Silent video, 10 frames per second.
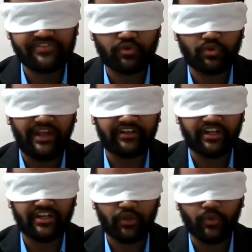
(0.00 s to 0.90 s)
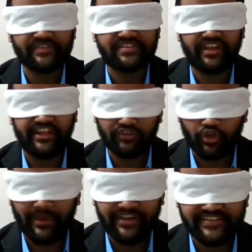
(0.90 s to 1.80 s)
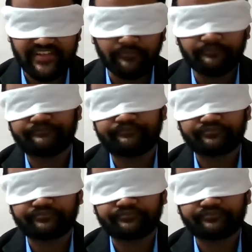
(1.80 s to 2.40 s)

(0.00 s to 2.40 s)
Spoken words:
So that concludes erythromycin,